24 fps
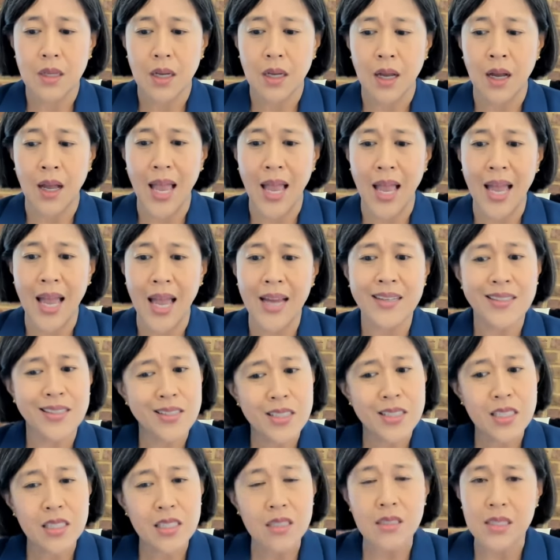and still
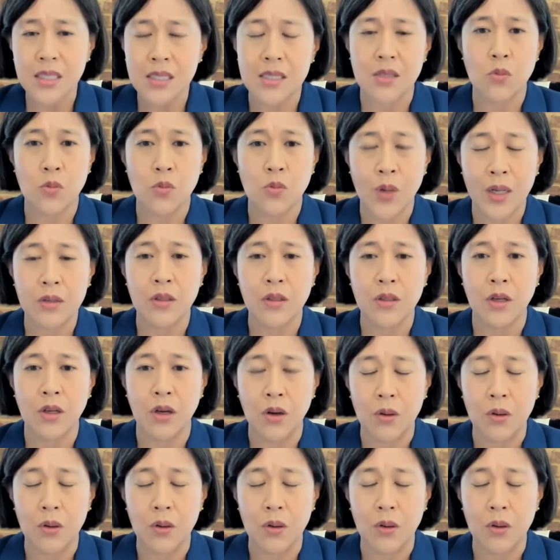isn't well known